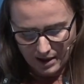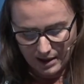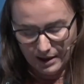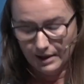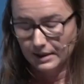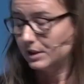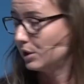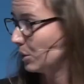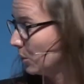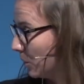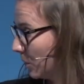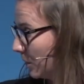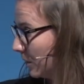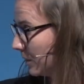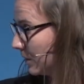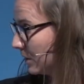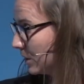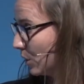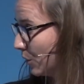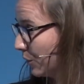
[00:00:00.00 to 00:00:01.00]
So
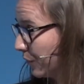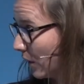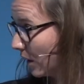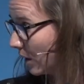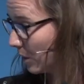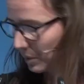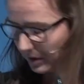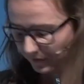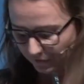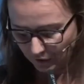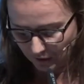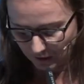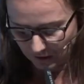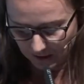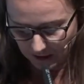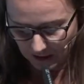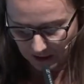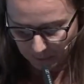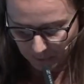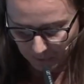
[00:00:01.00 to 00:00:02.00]
far we've heard a
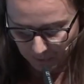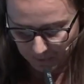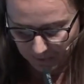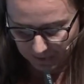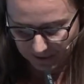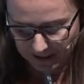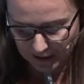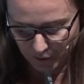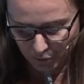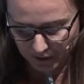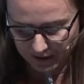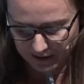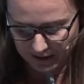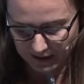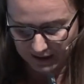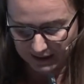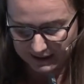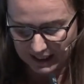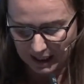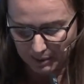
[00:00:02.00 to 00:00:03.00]
couple really interesting
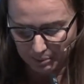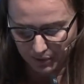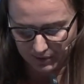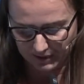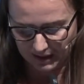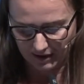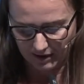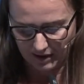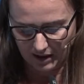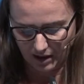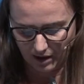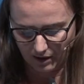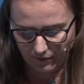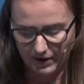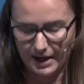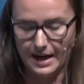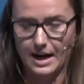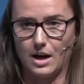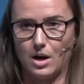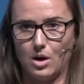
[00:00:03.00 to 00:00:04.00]
examples, I think, of
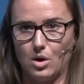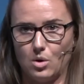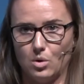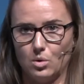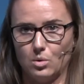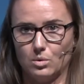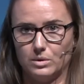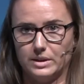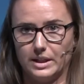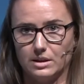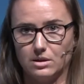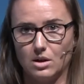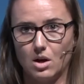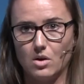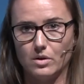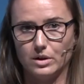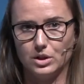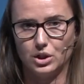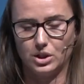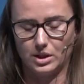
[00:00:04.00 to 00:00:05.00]
how
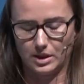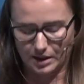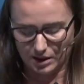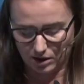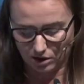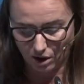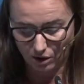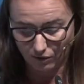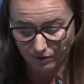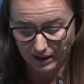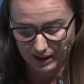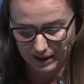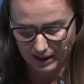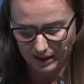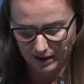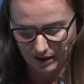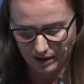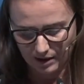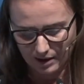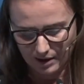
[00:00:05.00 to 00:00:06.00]
technology is
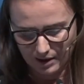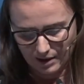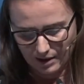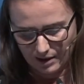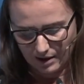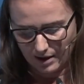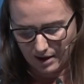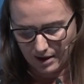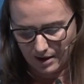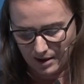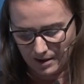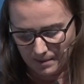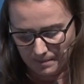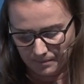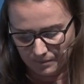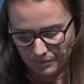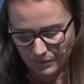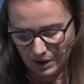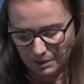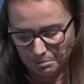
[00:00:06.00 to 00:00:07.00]
already
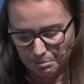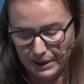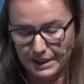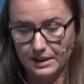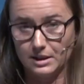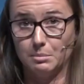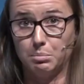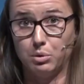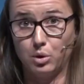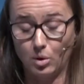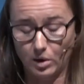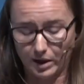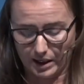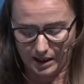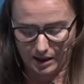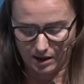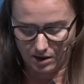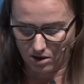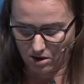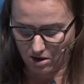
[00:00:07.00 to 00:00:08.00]
being
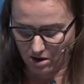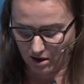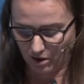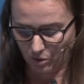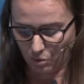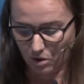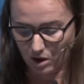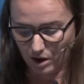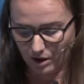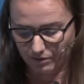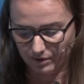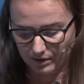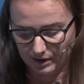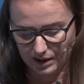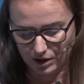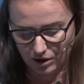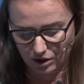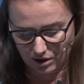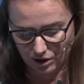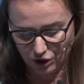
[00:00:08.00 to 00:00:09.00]
deployed on
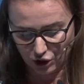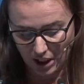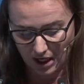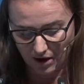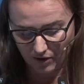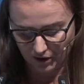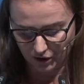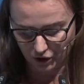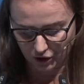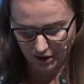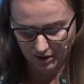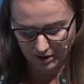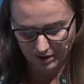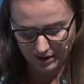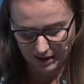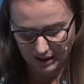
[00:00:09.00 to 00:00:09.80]
water-related challenges.